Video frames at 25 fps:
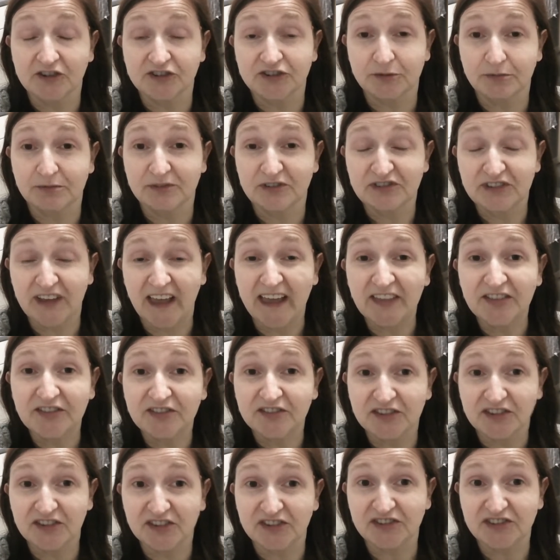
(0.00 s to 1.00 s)
she was
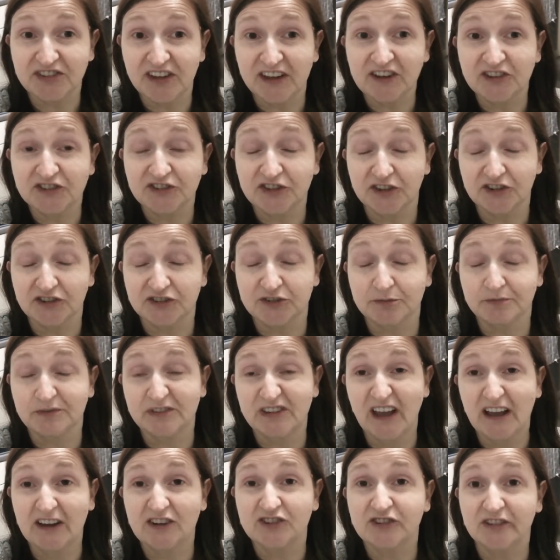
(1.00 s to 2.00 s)
getting to the stage that she
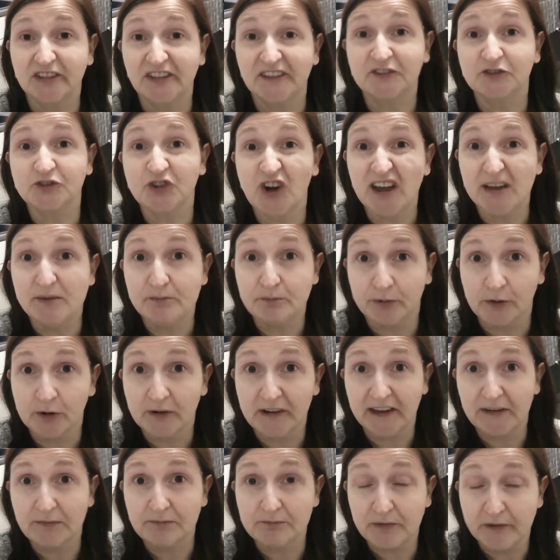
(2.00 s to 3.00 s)
was actually dry
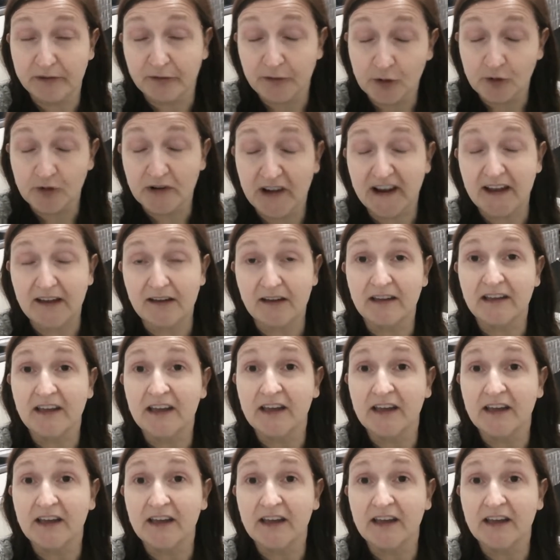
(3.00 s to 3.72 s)
booking before it.